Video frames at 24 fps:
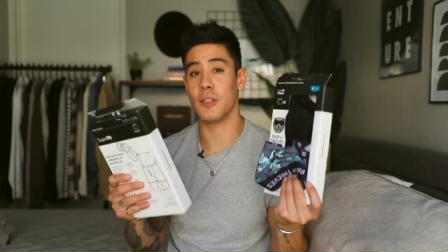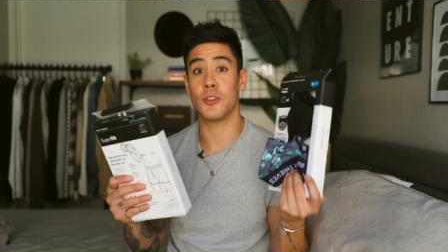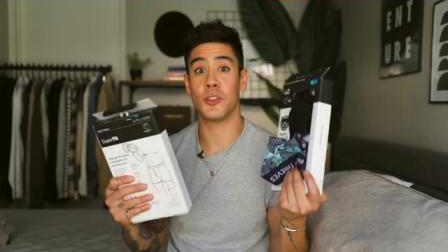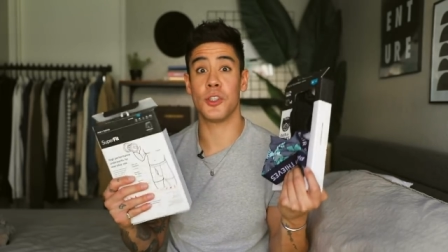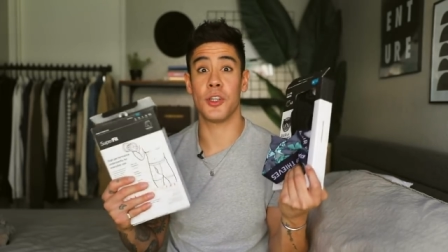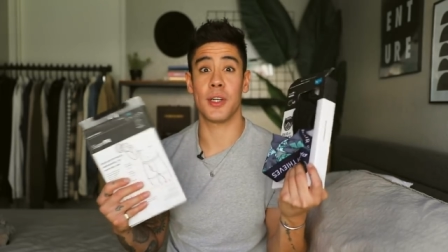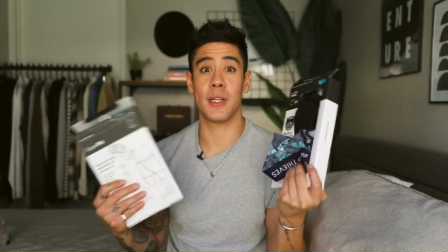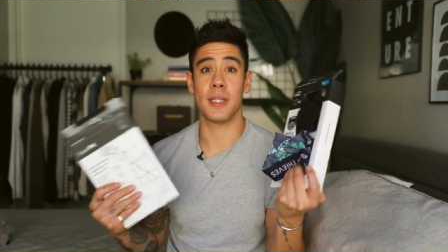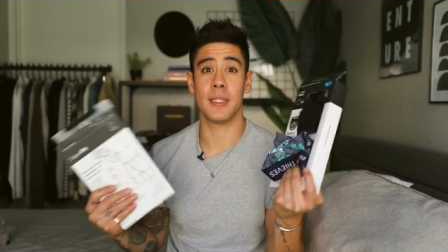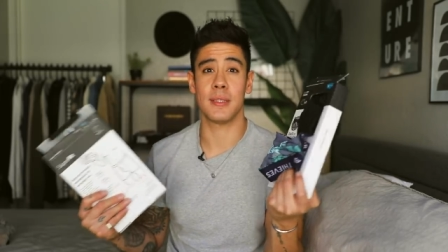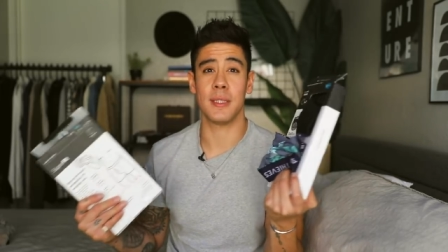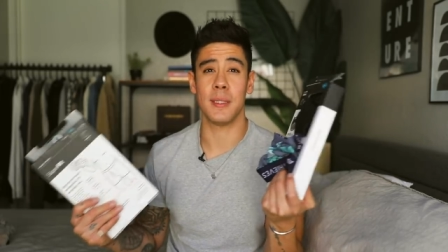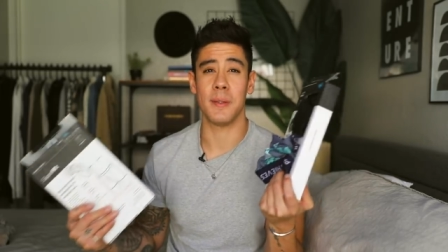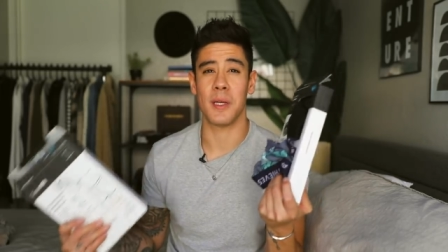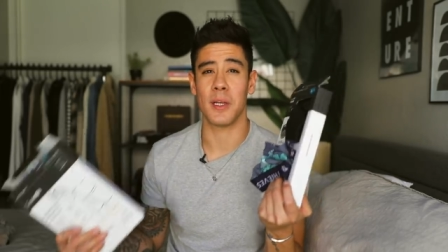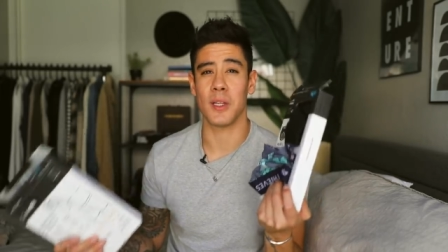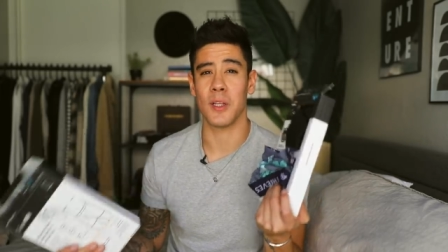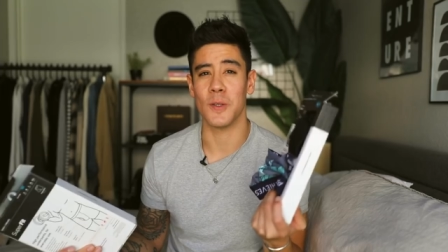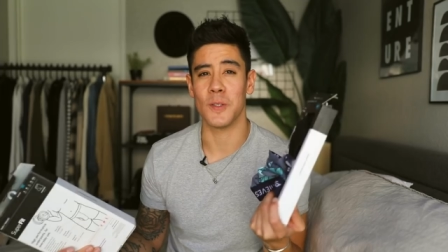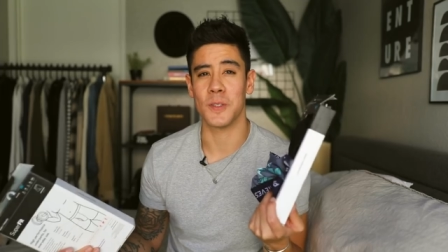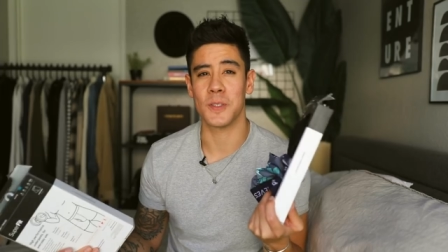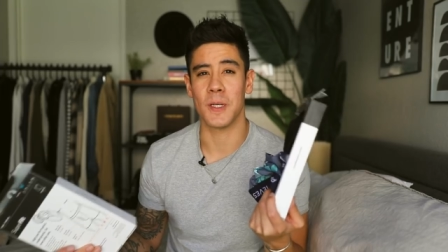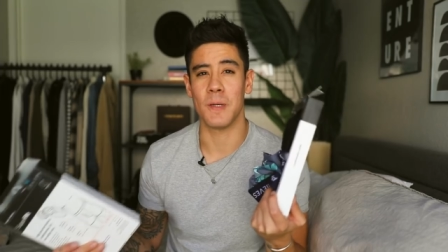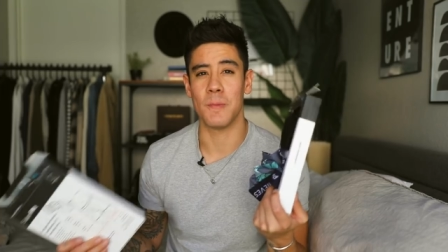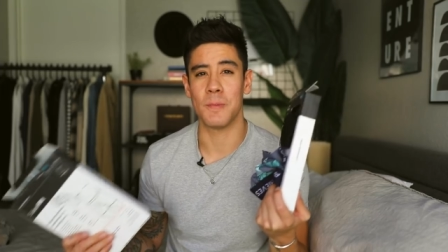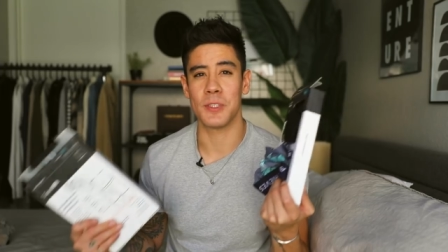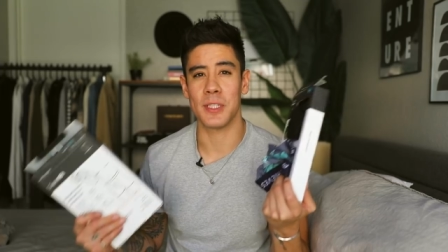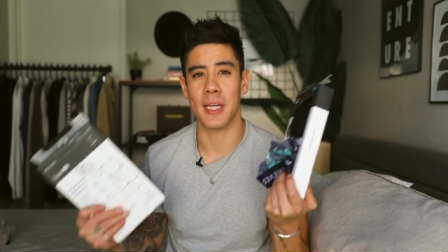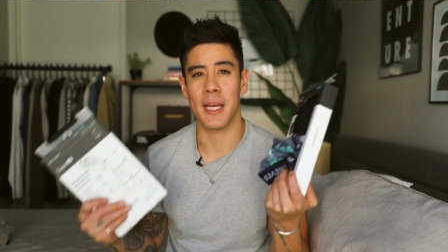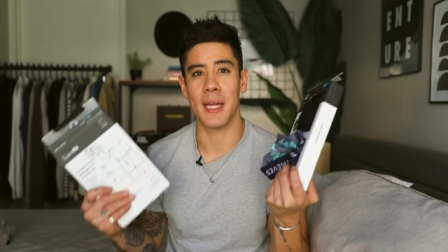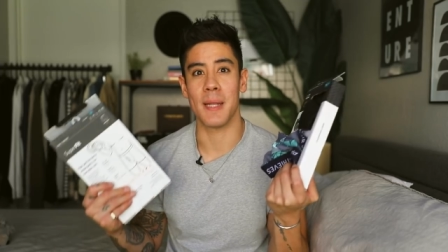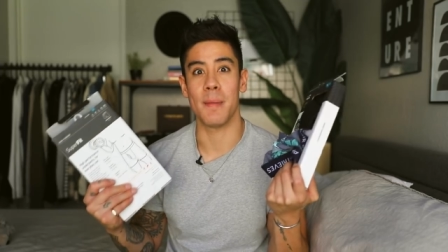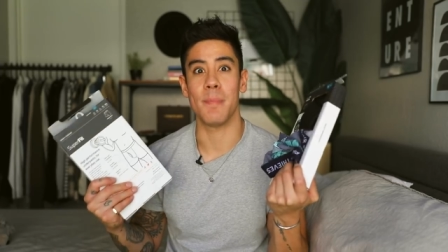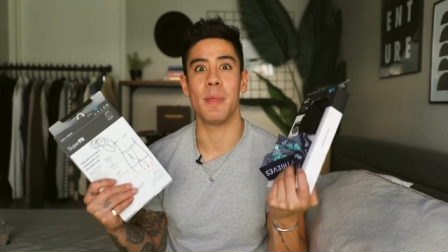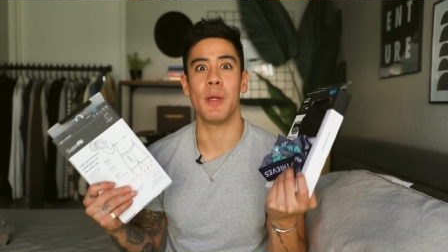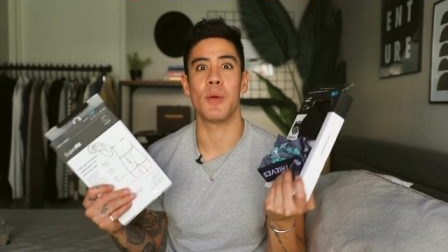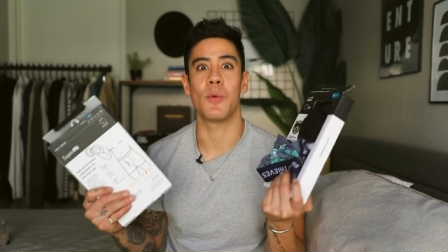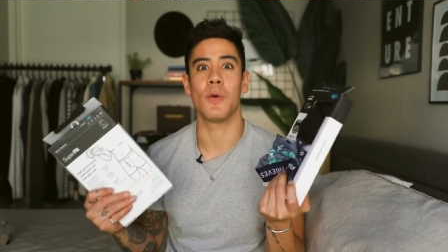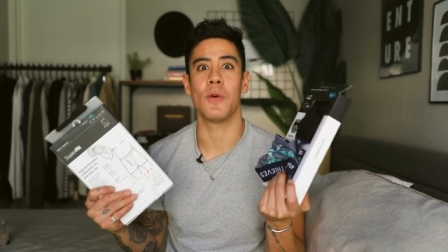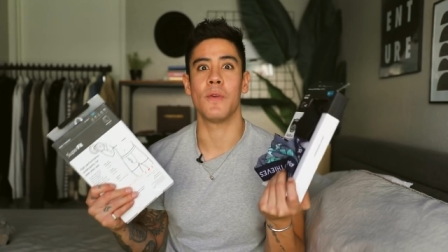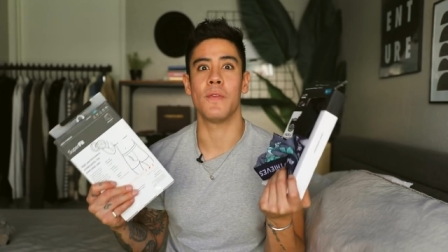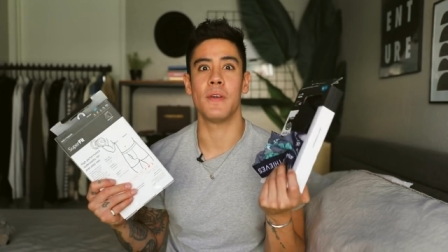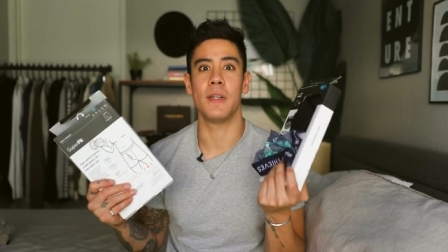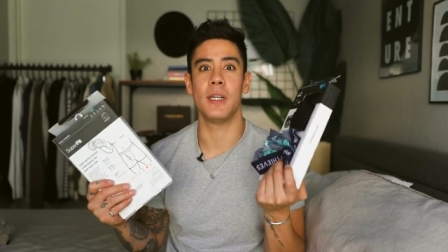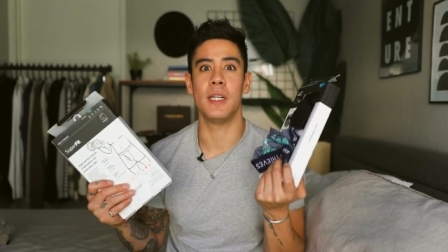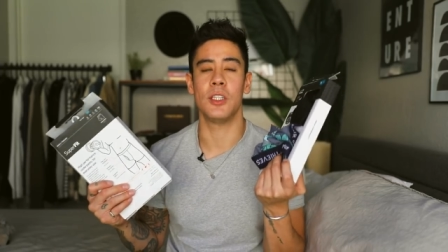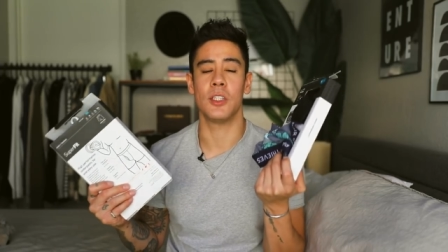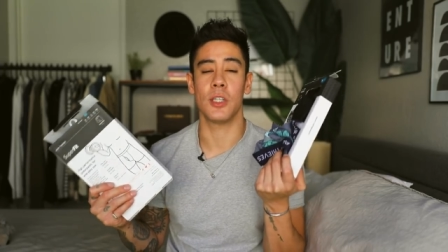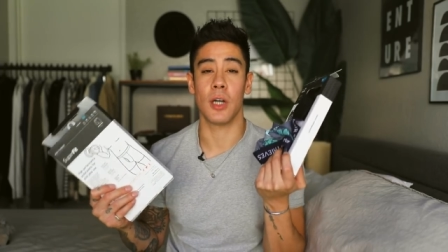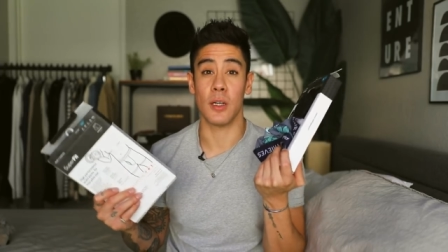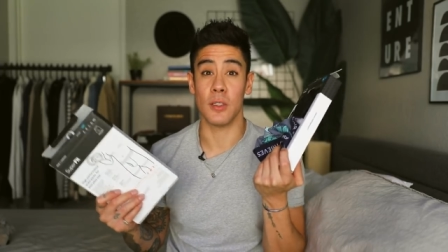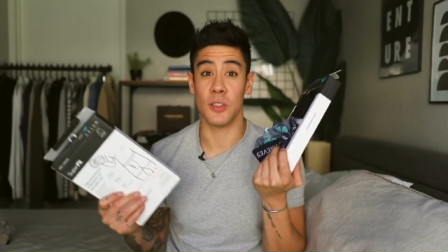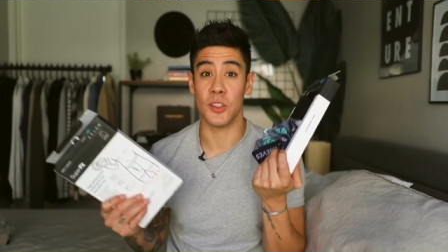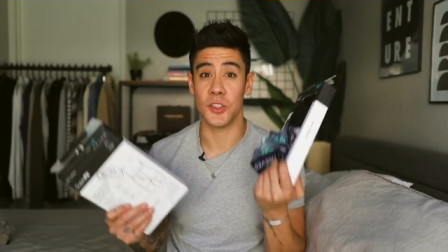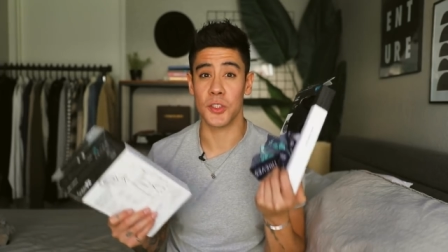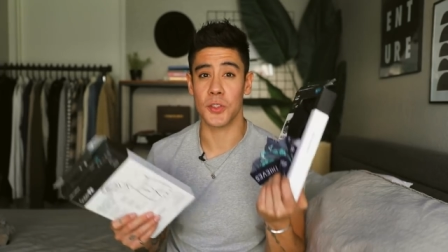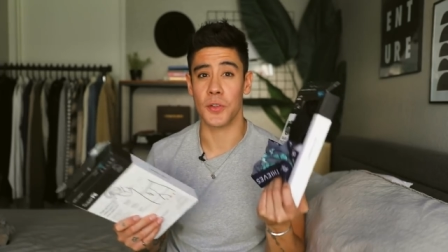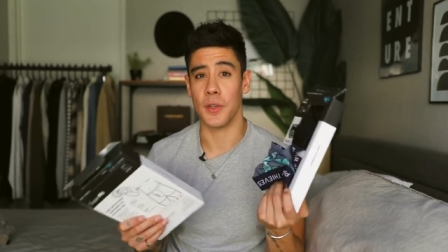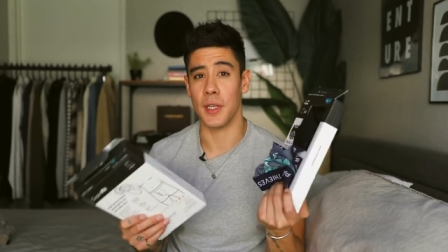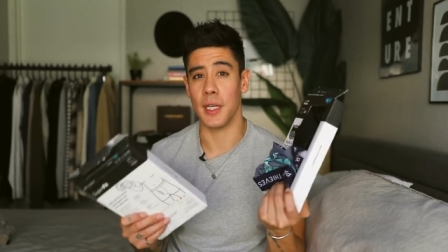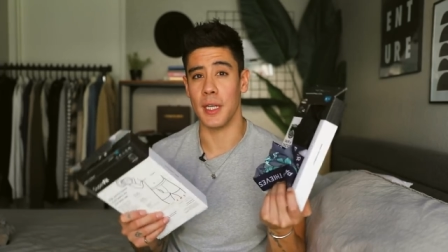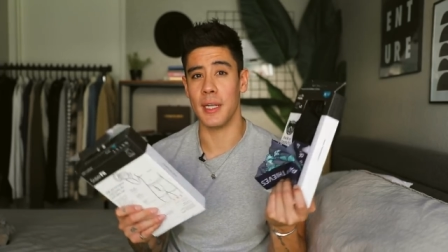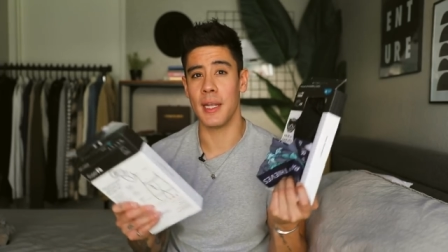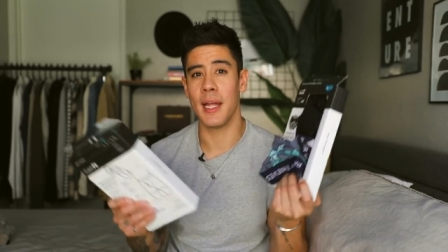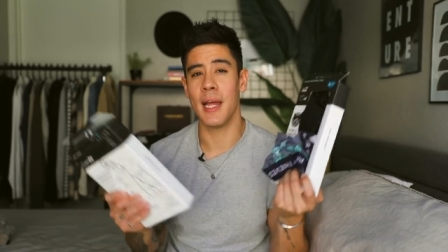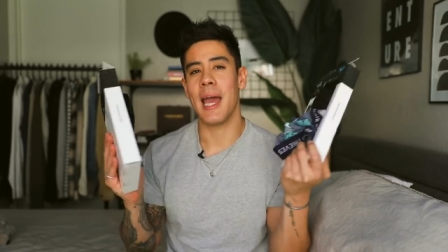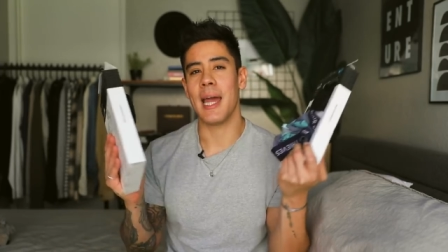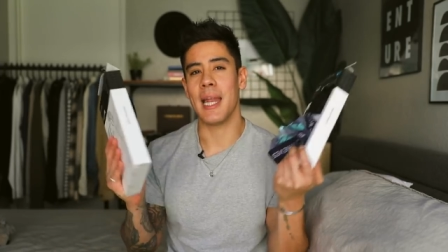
So you're gonna see close-ups and B-roll footage on screen.